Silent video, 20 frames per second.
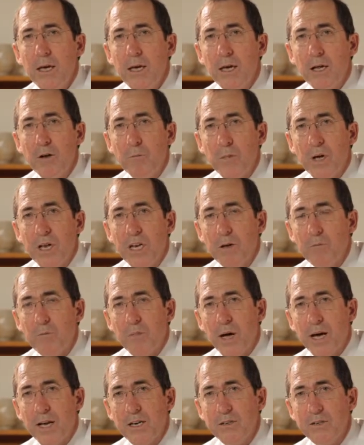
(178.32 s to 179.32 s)
In many
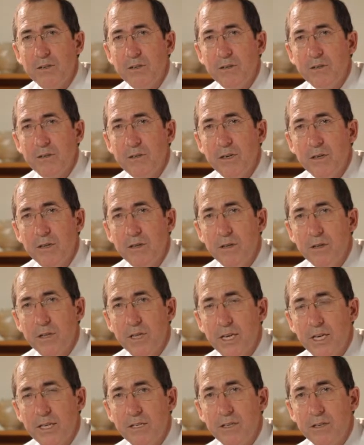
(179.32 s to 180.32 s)
patients,
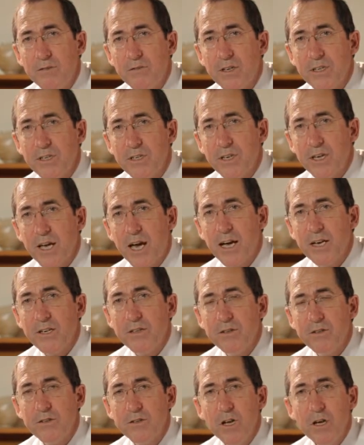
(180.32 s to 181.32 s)
these
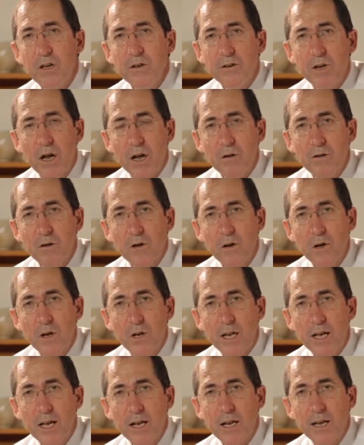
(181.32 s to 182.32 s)
investigations don't
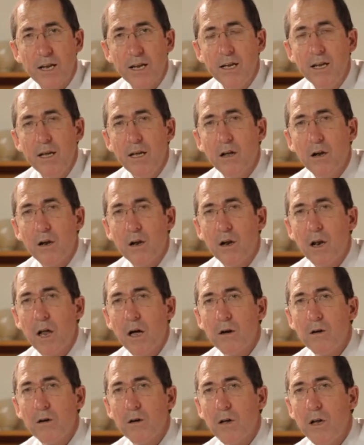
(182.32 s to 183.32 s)
clearly
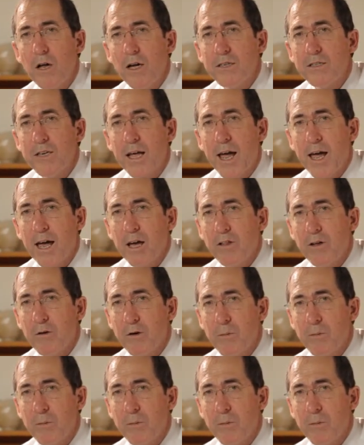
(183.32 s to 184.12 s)
localise how their